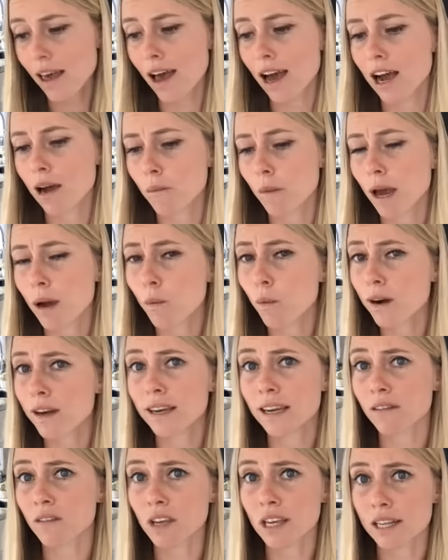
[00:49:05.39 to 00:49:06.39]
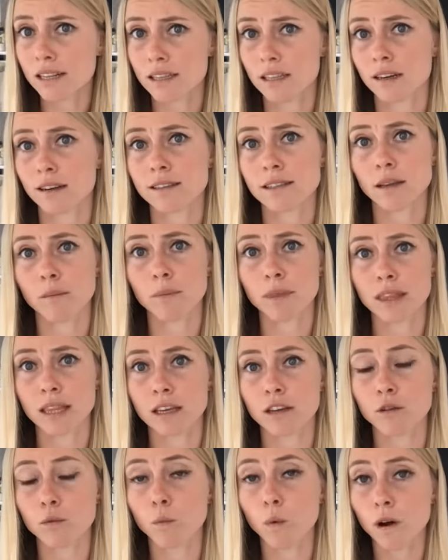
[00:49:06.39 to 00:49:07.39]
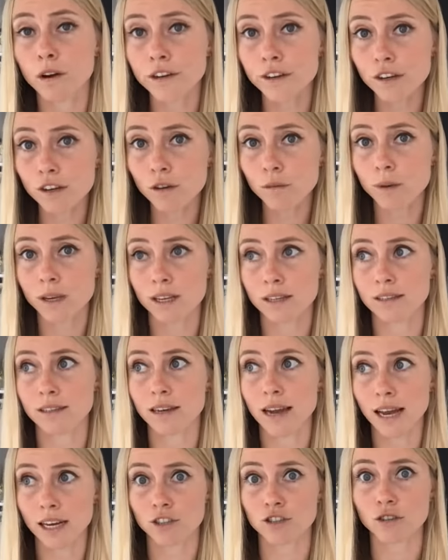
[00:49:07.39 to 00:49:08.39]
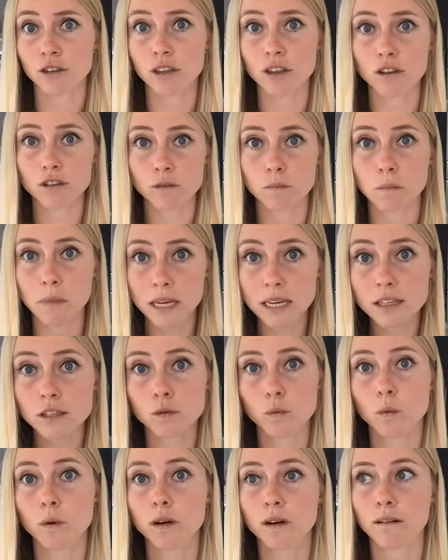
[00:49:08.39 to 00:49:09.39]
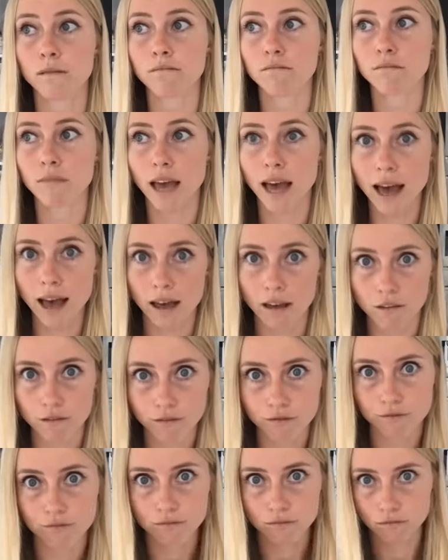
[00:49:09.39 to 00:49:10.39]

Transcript: Um, I wouldn't even consider that something that you'd want to do because naturally those meats wouldn't have